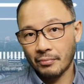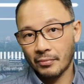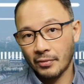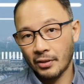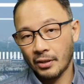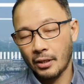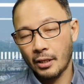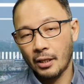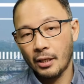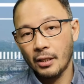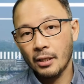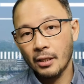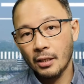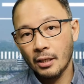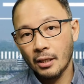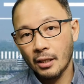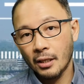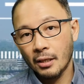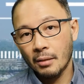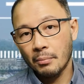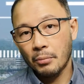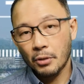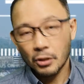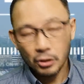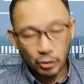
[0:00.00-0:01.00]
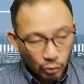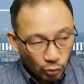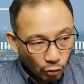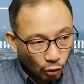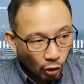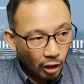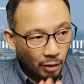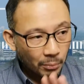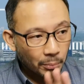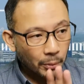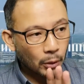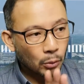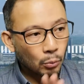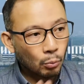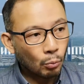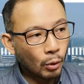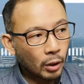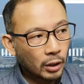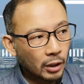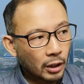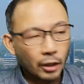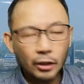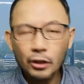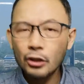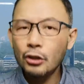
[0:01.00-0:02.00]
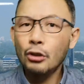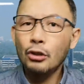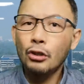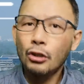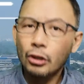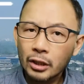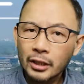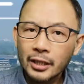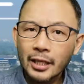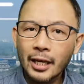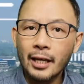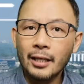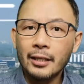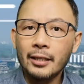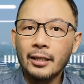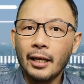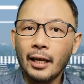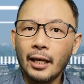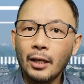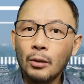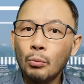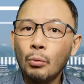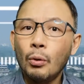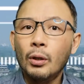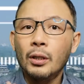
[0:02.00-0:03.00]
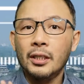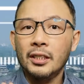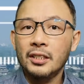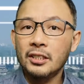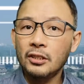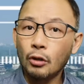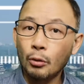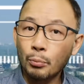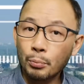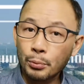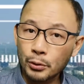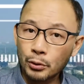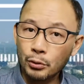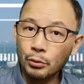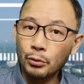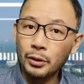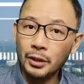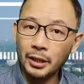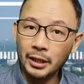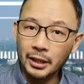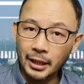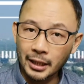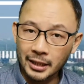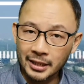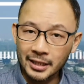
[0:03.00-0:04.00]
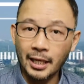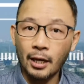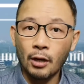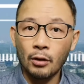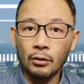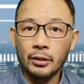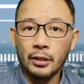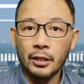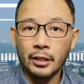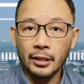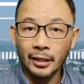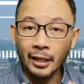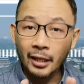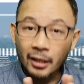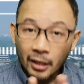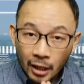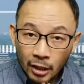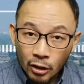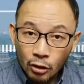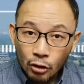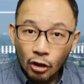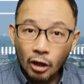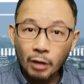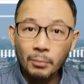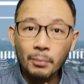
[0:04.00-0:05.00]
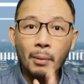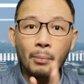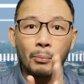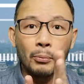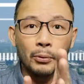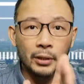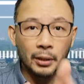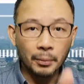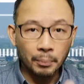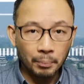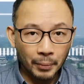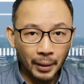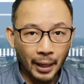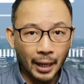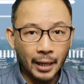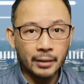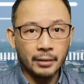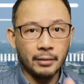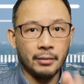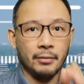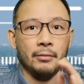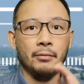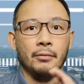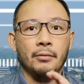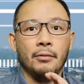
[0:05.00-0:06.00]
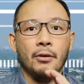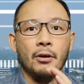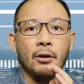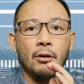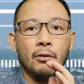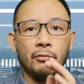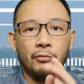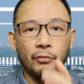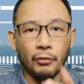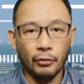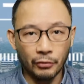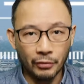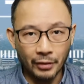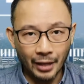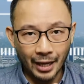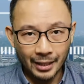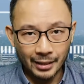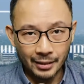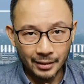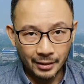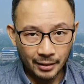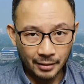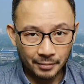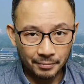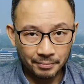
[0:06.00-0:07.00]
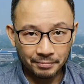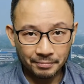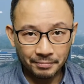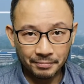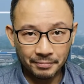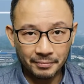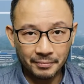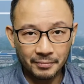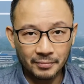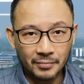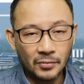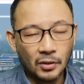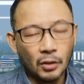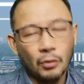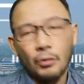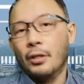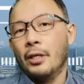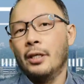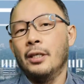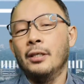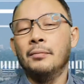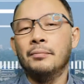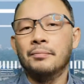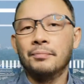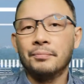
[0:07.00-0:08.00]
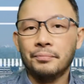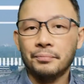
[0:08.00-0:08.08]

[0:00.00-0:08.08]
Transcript: Okay? Because you're talking about what are you good at and what is the opportunity that's out there. And then you come up with a plan for that. Okay?